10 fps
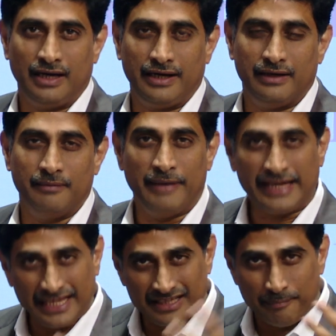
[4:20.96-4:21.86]
and
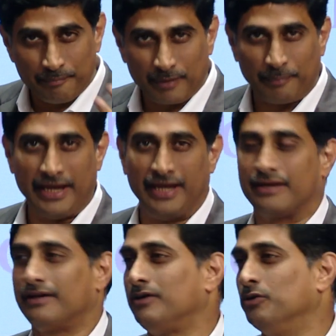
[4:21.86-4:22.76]
making them
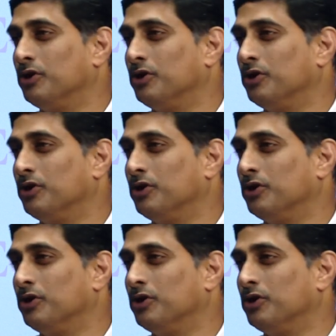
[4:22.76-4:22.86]
prepare